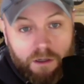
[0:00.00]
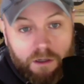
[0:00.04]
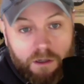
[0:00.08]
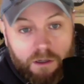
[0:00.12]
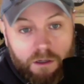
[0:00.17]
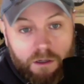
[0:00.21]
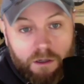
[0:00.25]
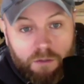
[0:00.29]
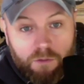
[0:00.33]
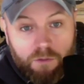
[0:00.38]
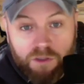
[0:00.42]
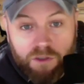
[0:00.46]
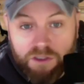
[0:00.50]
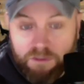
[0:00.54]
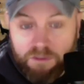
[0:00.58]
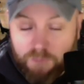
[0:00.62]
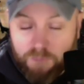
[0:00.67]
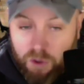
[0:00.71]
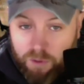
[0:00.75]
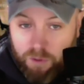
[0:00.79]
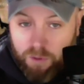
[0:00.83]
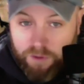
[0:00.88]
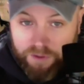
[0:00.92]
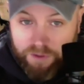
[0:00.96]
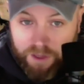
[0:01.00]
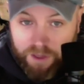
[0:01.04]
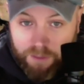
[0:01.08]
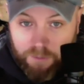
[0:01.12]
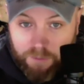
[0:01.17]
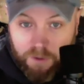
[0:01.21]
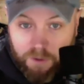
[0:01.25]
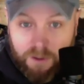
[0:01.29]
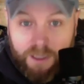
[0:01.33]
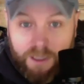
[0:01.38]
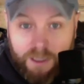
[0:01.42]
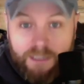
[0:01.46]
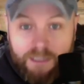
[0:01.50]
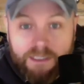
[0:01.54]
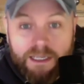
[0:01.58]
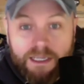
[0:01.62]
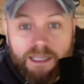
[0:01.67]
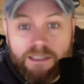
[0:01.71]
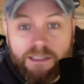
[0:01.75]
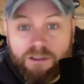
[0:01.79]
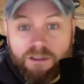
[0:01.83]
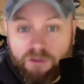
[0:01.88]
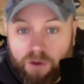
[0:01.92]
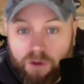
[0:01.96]
which is My Way of Thinking Podcast;
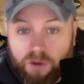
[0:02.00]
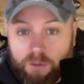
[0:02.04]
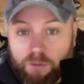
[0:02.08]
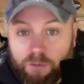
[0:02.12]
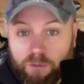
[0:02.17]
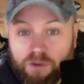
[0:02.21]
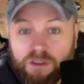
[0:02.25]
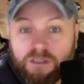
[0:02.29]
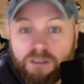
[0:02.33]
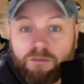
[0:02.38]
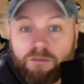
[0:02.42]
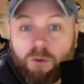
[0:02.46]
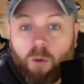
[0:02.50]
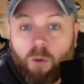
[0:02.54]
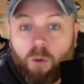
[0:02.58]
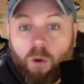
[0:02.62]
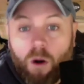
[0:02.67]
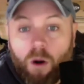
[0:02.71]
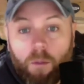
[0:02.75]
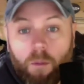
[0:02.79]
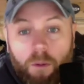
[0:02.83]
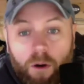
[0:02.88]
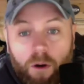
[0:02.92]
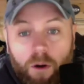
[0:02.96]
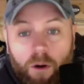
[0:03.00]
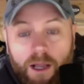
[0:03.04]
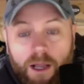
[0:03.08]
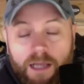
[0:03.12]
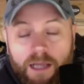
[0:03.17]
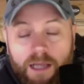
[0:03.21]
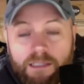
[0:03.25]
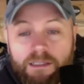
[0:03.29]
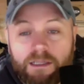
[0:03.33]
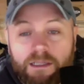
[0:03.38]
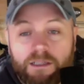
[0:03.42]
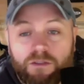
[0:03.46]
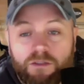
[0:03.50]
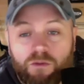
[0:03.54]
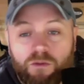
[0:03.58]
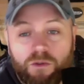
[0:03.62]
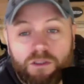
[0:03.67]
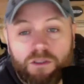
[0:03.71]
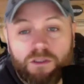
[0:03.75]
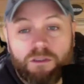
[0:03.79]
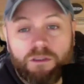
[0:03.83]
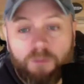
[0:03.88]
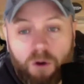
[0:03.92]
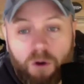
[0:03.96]
Instagram, which is MWOT Podcast; and
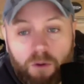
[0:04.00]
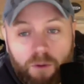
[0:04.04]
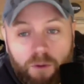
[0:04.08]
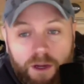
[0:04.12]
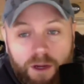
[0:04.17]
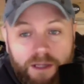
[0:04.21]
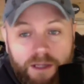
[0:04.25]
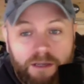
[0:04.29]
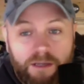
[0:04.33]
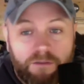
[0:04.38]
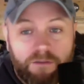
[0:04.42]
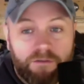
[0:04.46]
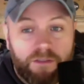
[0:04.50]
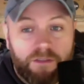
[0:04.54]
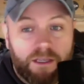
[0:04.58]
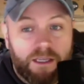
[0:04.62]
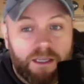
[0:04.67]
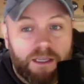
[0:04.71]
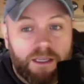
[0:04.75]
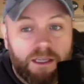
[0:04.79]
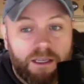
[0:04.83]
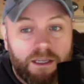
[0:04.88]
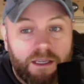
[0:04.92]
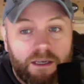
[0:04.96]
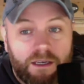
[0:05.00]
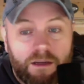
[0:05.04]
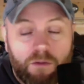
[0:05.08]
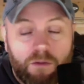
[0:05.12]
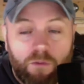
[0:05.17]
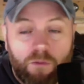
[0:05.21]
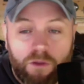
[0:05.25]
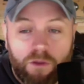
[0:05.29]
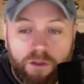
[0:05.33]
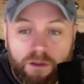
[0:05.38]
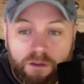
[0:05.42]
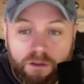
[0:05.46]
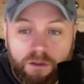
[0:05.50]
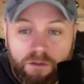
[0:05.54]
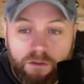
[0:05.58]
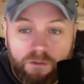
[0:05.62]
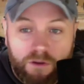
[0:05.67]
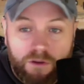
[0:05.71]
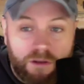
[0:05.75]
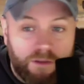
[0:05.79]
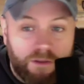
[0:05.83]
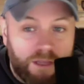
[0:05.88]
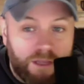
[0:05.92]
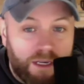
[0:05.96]
Twitter, My Way of Thinking, with a
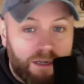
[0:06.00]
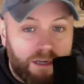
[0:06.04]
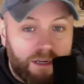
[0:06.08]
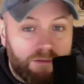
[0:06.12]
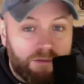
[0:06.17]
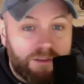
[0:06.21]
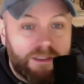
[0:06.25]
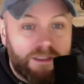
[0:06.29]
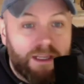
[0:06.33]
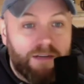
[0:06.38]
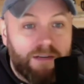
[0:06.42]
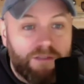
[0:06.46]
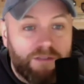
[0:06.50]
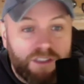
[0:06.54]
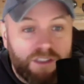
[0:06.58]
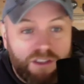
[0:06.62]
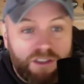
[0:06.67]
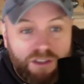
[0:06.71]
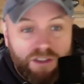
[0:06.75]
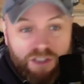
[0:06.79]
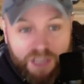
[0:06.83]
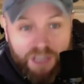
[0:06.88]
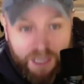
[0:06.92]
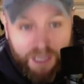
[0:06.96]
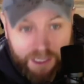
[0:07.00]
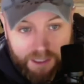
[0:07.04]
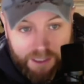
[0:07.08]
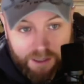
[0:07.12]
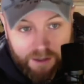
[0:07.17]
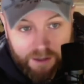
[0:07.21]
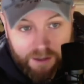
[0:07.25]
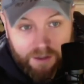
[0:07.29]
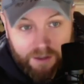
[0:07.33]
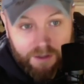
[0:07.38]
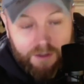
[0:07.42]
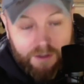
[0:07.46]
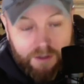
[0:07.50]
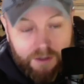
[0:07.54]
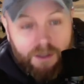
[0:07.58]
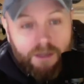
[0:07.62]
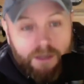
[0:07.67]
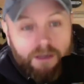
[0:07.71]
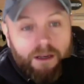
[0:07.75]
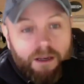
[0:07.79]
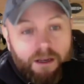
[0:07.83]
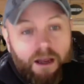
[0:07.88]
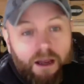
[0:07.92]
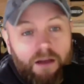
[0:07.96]
3 on the end instead of a G.
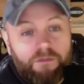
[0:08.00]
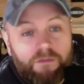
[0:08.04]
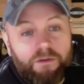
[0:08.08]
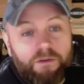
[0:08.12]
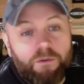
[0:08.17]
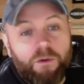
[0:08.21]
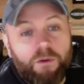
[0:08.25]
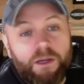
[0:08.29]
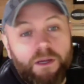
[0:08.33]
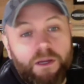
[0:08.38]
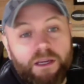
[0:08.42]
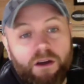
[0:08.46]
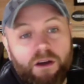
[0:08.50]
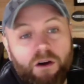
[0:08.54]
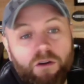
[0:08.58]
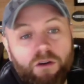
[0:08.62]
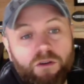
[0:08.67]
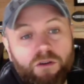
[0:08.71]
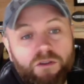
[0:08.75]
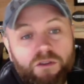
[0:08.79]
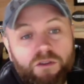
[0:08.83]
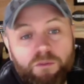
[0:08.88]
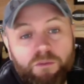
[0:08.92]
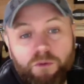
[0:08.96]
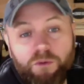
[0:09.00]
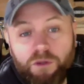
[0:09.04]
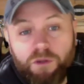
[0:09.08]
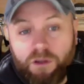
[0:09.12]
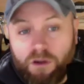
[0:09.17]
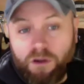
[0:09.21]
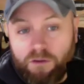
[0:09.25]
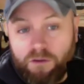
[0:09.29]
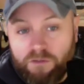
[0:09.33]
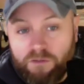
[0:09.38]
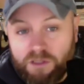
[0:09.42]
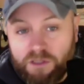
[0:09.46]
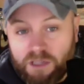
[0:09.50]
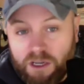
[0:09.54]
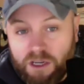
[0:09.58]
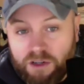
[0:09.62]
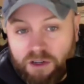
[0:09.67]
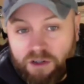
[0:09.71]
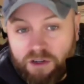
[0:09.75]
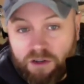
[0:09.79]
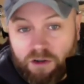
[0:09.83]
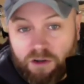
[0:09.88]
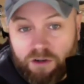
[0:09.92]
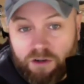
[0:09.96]
Now, every week I also put the conversation on